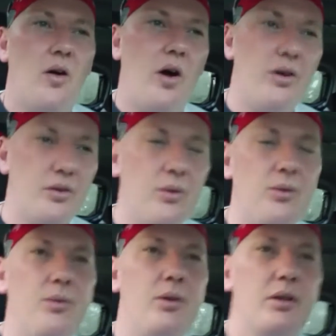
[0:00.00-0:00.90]
I'll
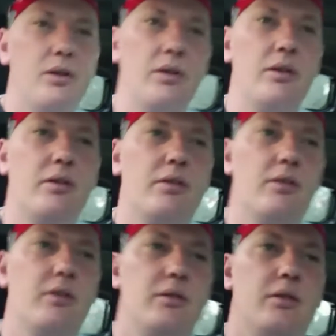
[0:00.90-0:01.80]

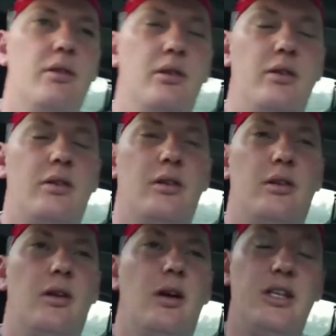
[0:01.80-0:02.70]

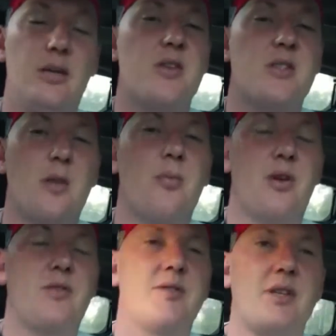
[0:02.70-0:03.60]
get in my
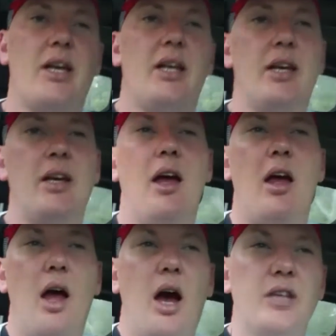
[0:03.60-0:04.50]
soapbox for a second here.
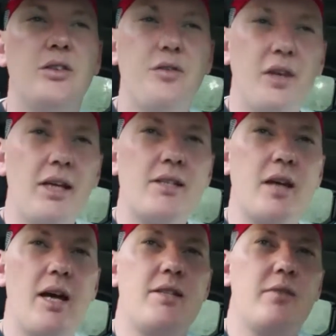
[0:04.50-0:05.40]
I do think it's
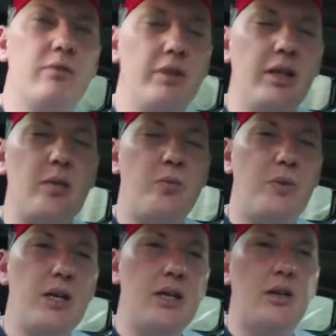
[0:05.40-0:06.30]
a really
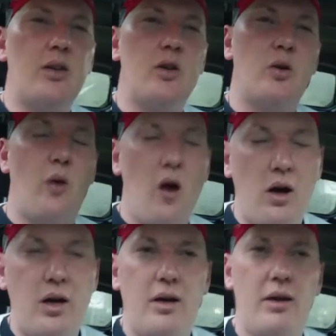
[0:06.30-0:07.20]
big
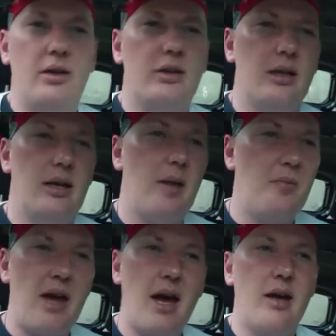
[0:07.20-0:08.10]
crock
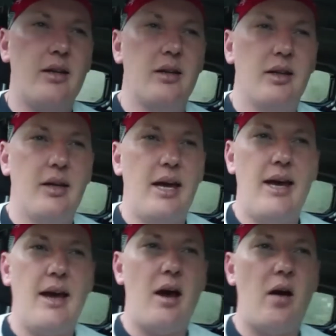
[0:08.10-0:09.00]
about
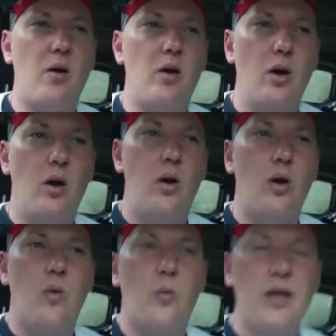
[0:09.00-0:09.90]
how
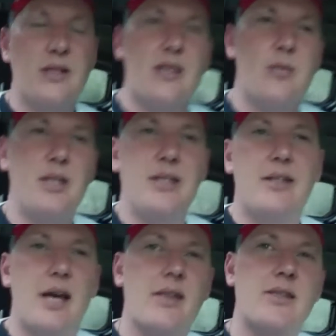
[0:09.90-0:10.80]
when somebody
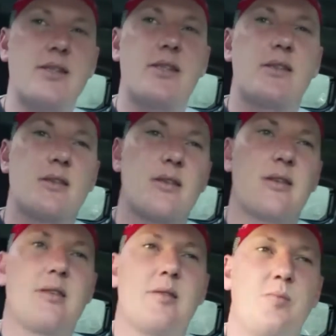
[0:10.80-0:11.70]
does
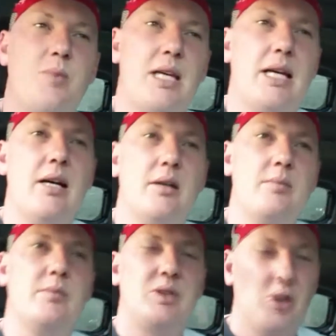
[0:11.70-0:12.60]

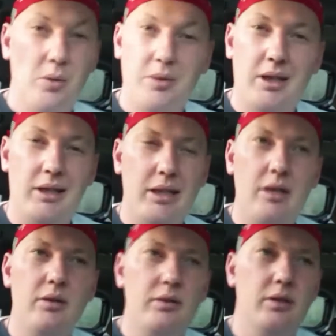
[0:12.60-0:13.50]
become terminally ill,